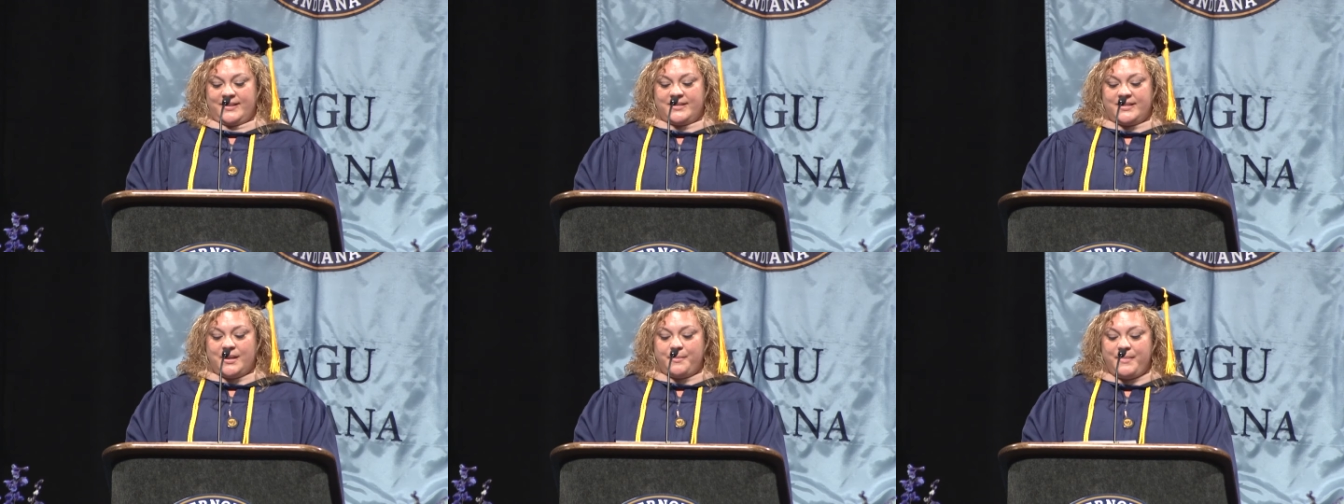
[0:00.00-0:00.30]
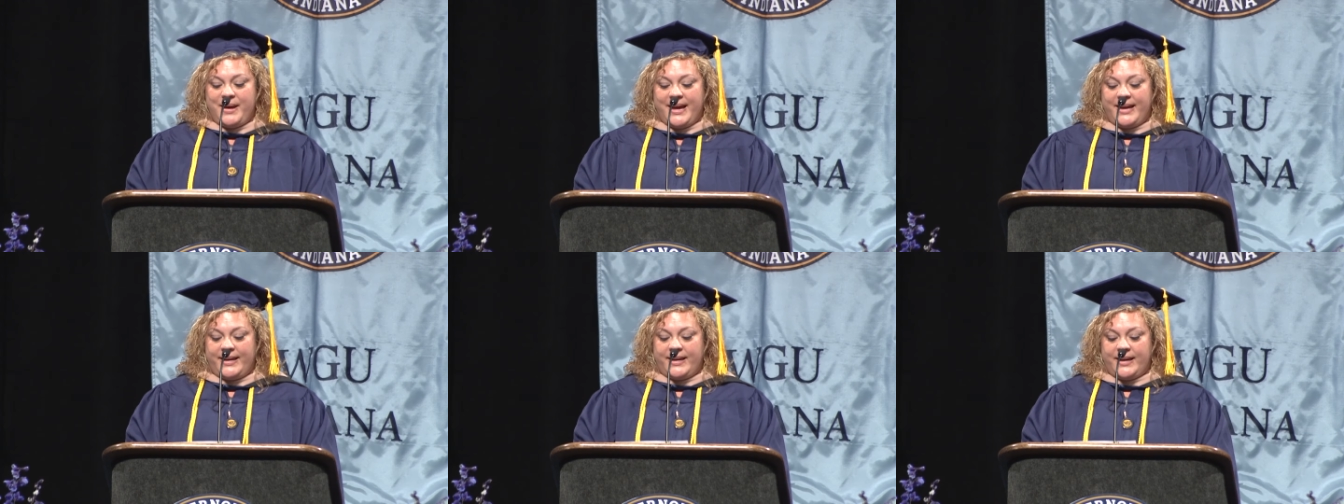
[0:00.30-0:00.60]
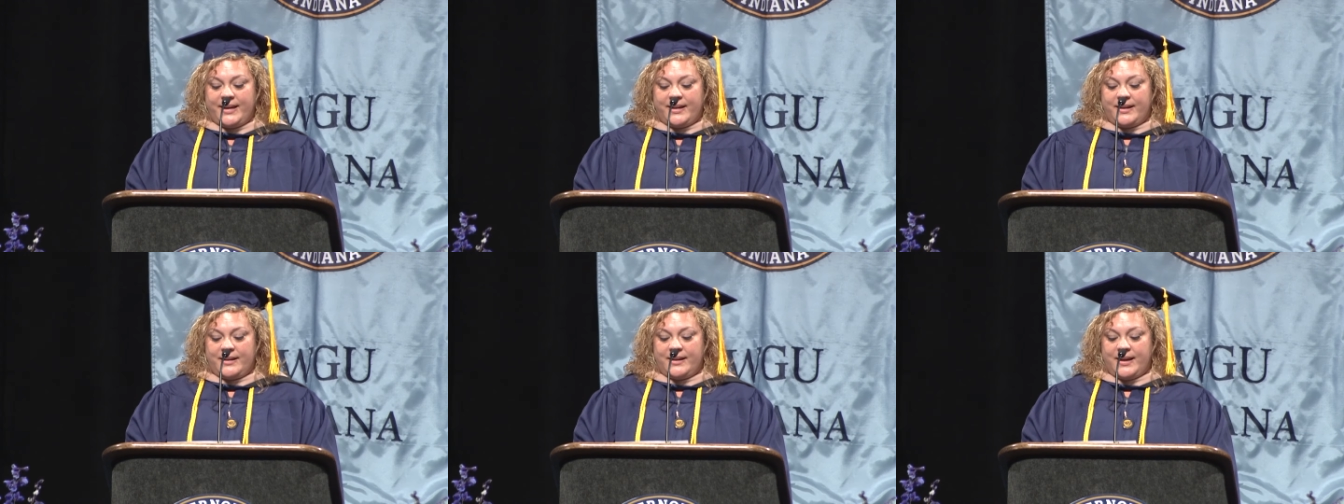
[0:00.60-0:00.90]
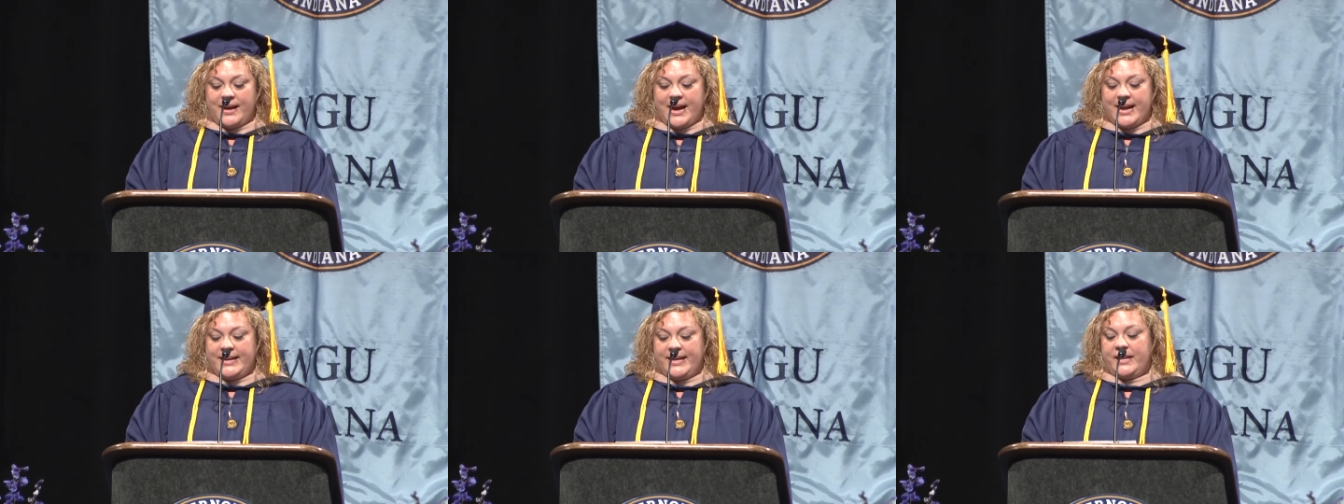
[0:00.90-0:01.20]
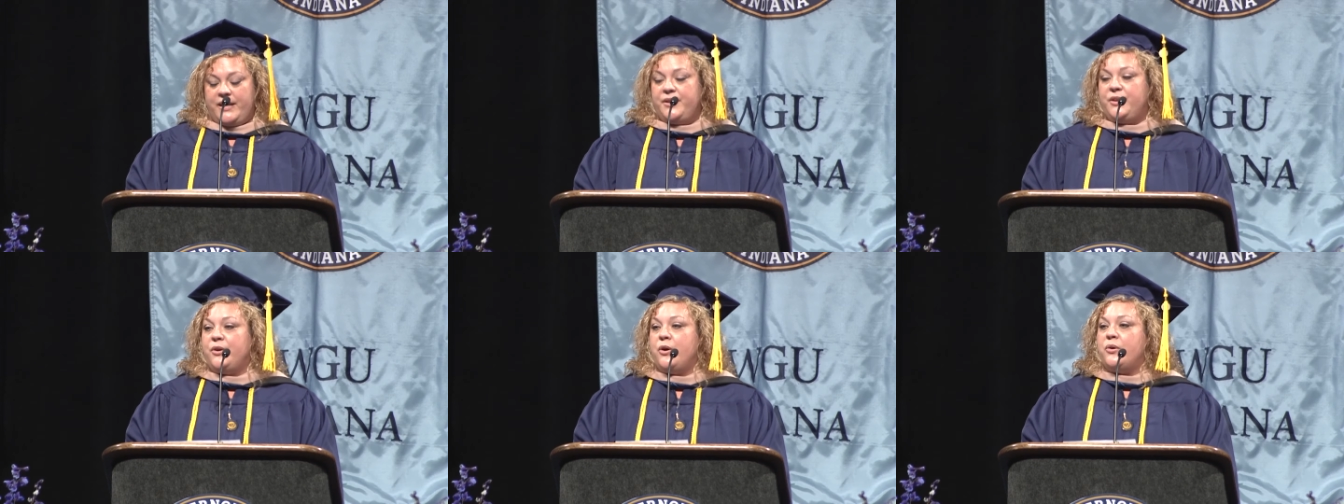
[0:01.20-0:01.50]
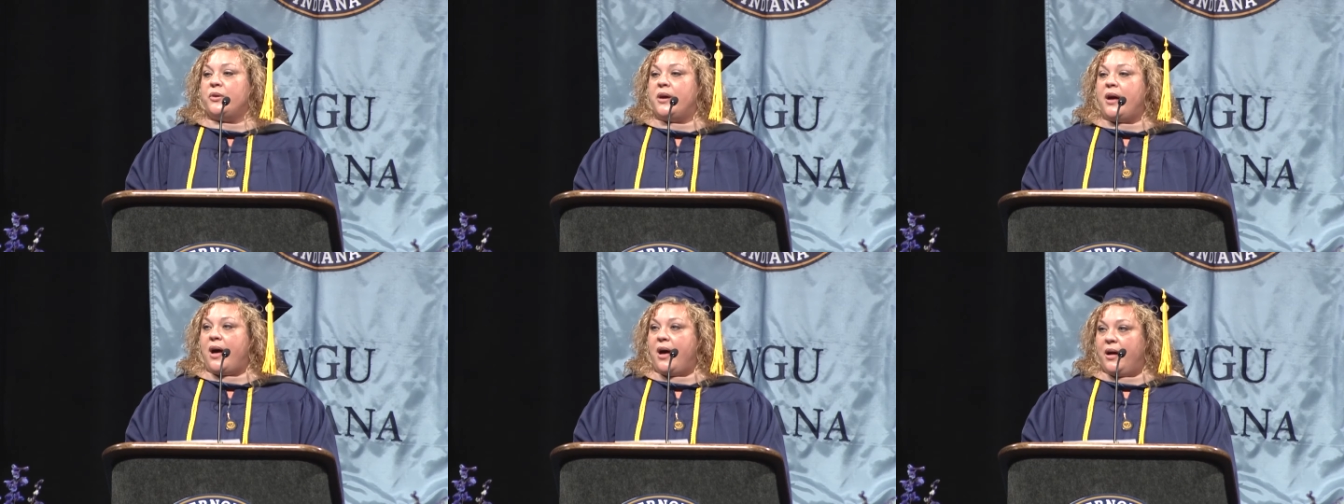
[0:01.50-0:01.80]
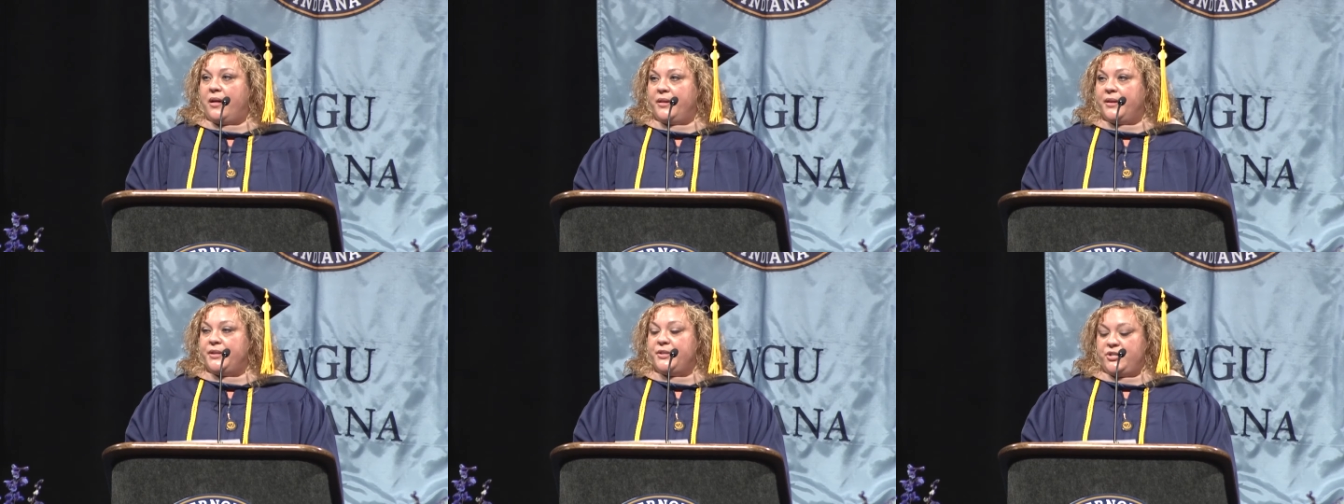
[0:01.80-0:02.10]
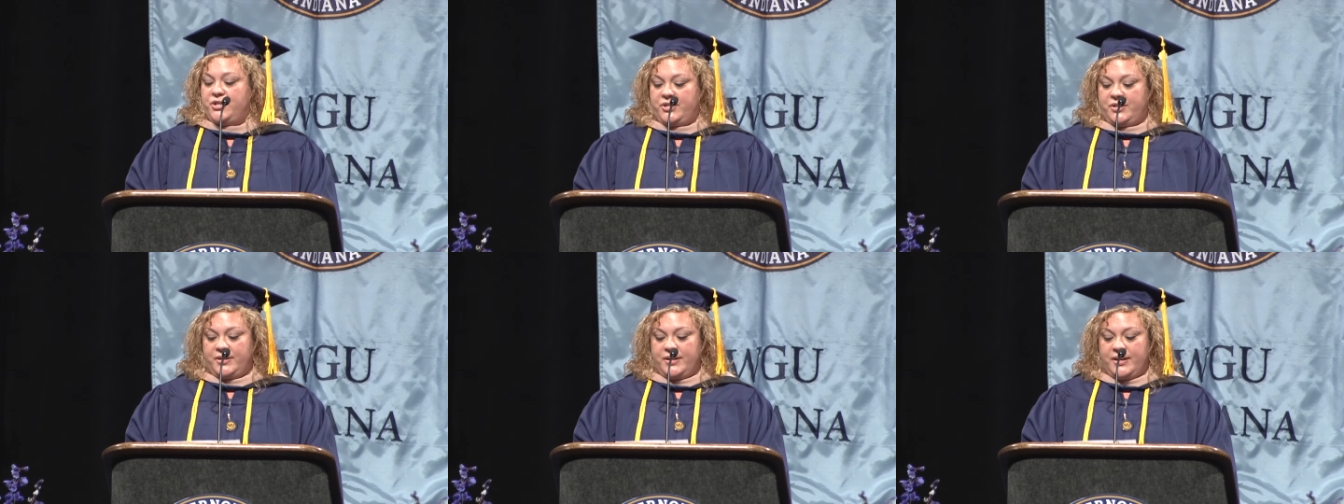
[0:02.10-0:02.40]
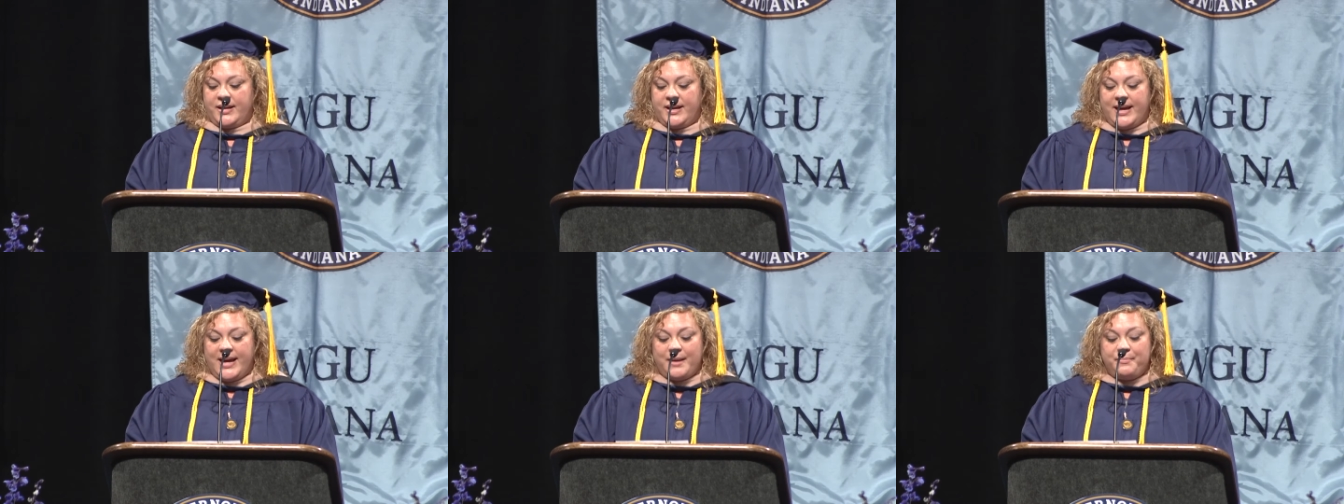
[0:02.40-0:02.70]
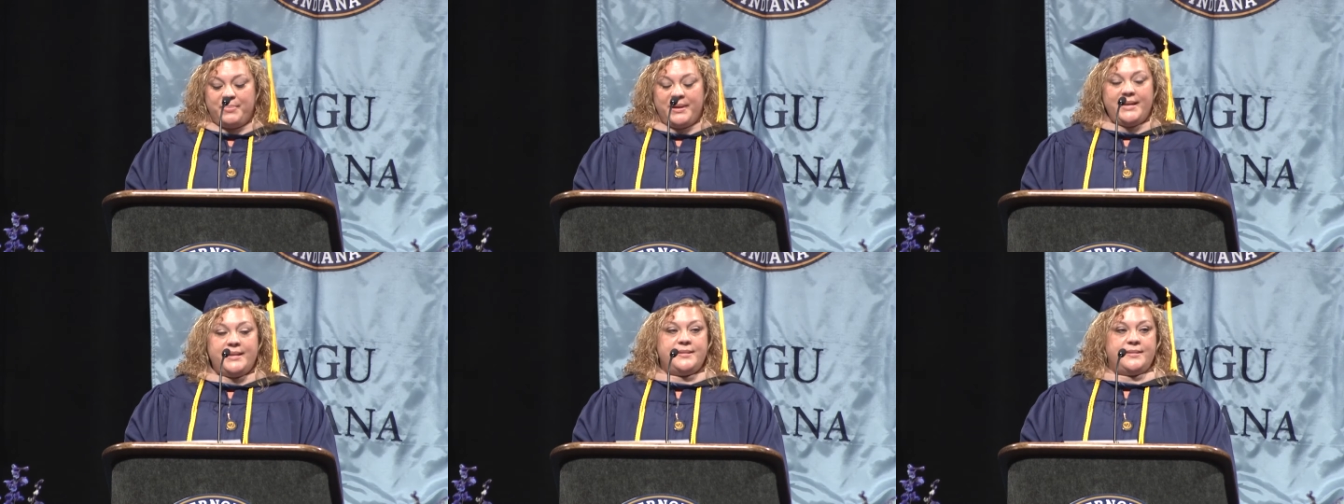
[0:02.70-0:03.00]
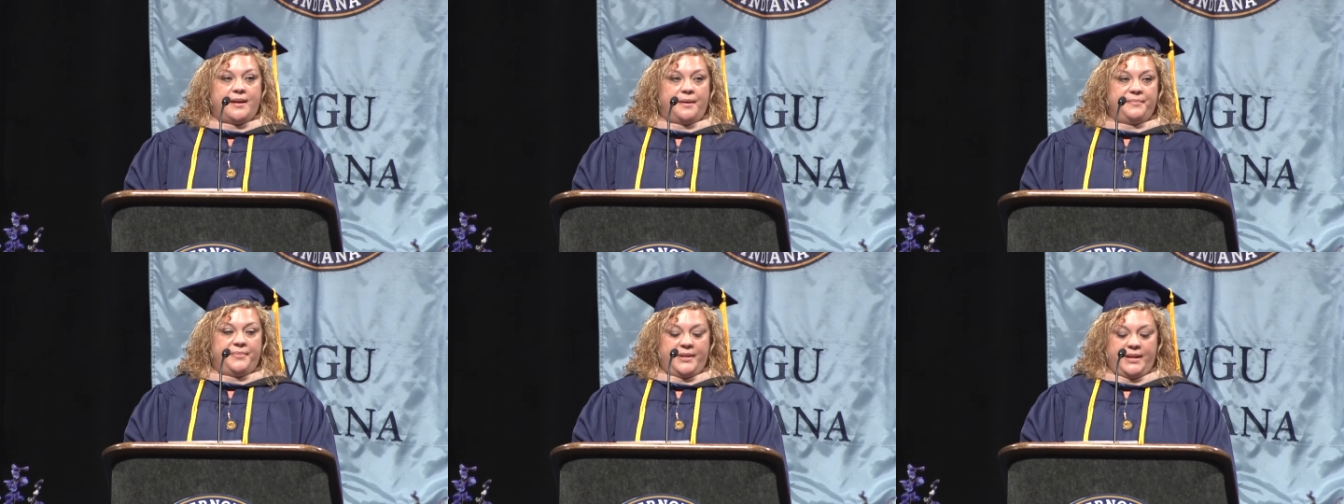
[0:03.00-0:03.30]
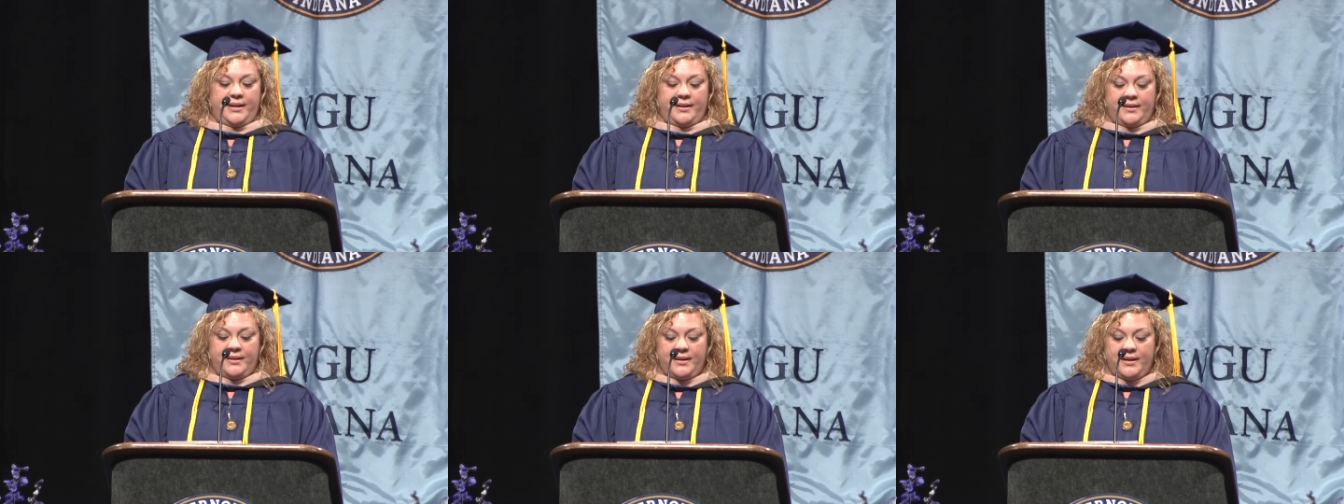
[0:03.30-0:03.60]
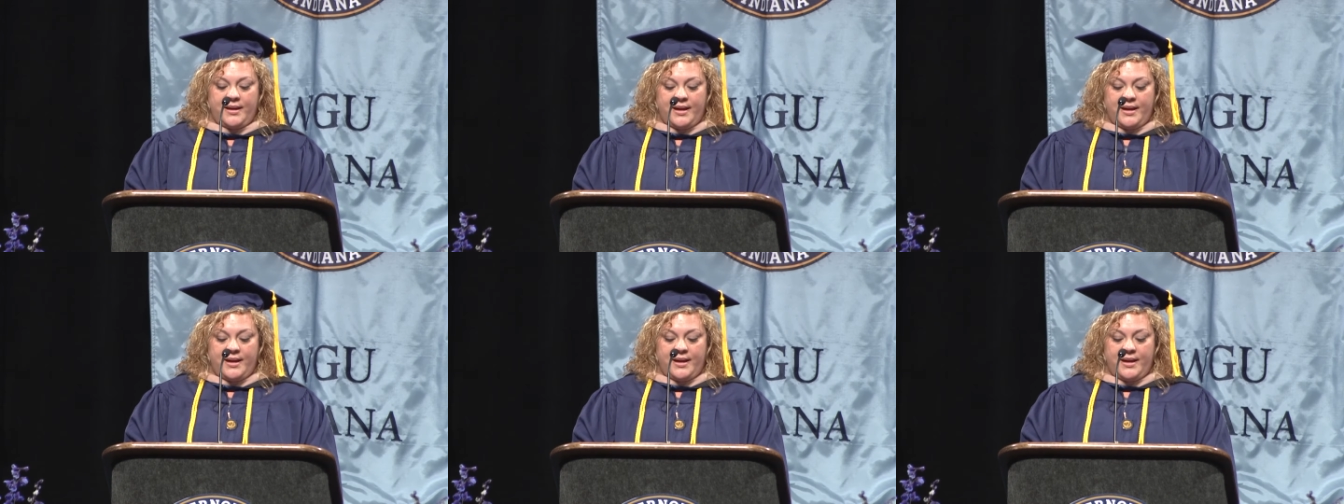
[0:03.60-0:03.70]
to make it, I needed to go to college and be something.